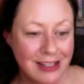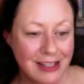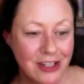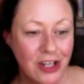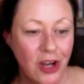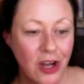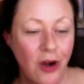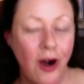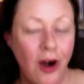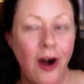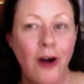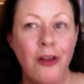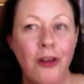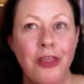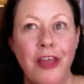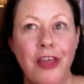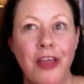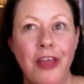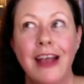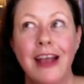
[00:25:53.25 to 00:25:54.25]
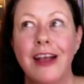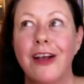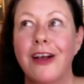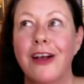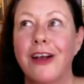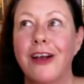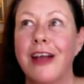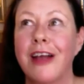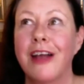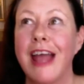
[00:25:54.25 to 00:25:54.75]
You go, oh, thank
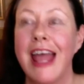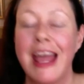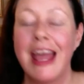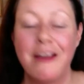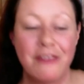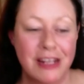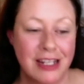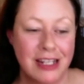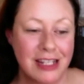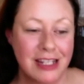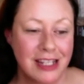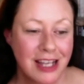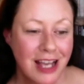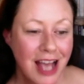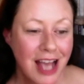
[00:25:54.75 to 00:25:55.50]
heavens,